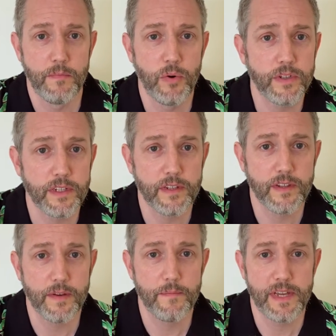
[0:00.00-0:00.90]
put
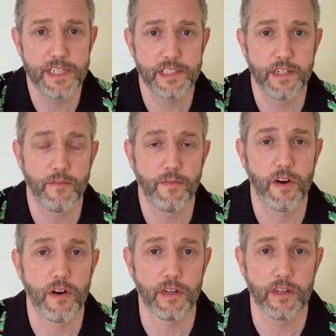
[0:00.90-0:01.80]
the mist and
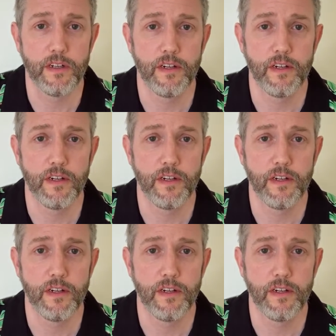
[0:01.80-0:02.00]
fog,